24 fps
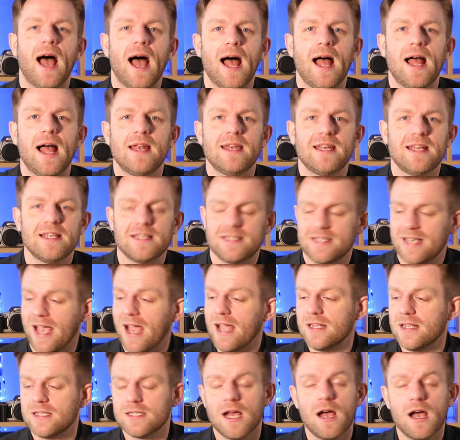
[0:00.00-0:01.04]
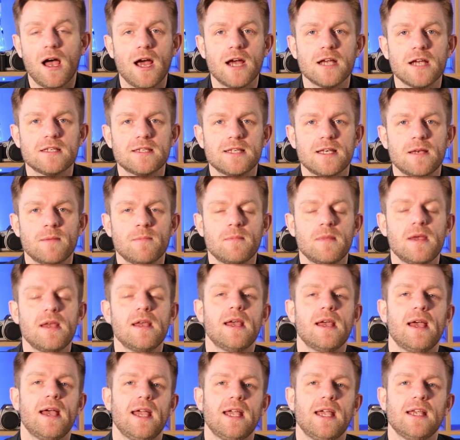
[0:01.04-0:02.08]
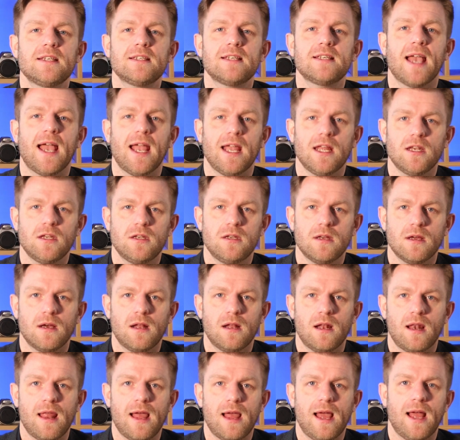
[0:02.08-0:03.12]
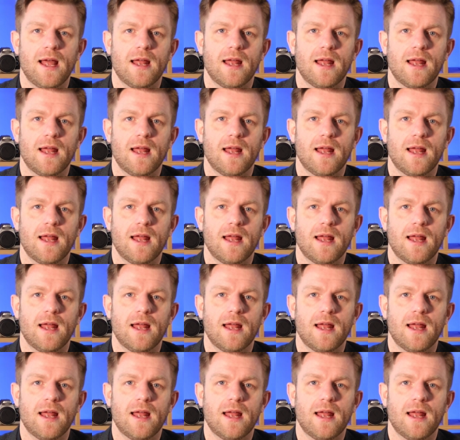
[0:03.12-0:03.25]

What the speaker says: and it's getting tiresome, it's getting dull,